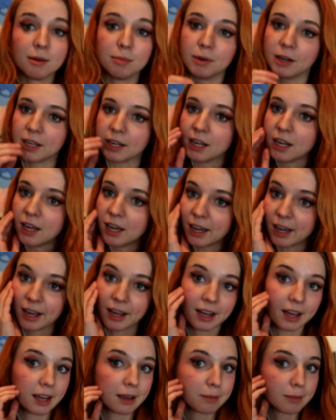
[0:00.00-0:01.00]
But
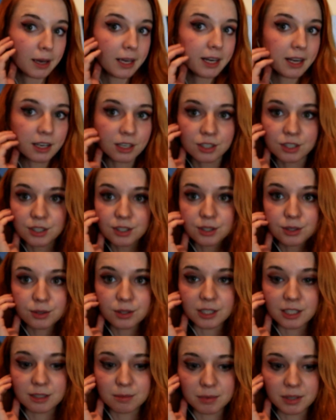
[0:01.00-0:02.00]
I might actually do
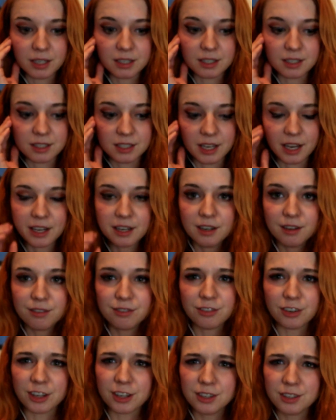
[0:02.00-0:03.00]
this because it's kind of
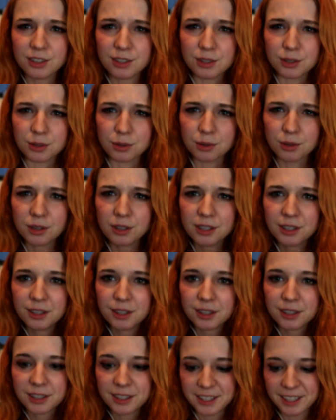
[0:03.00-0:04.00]
fun to do.
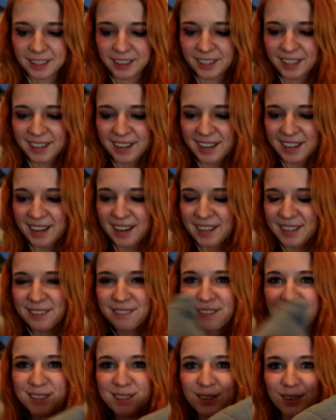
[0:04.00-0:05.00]
Like, I kind
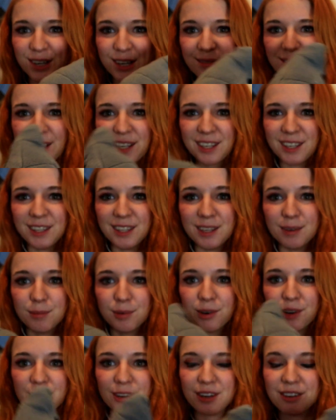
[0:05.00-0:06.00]
of enjoy making the
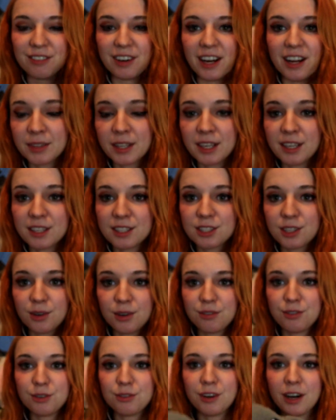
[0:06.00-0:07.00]
embroidery file. So
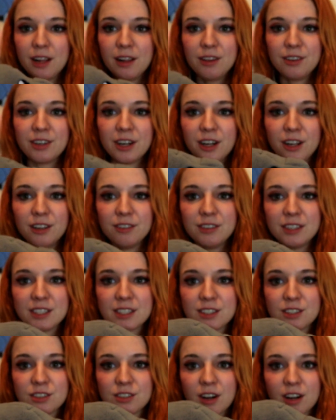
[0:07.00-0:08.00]
if you followed all of these
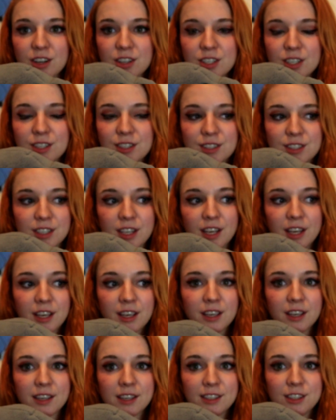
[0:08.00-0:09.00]
instructions,
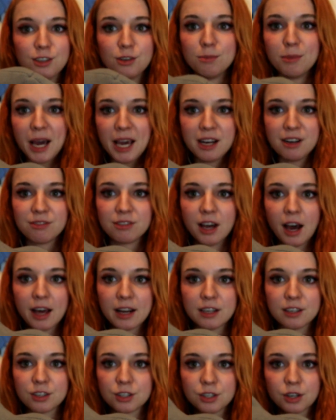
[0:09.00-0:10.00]
you might have
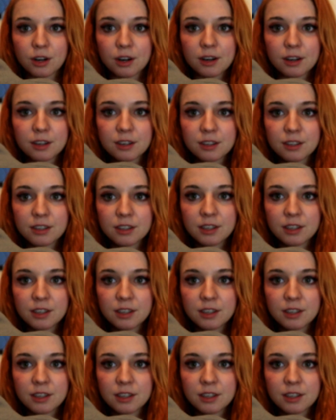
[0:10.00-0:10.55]
gotten a shark.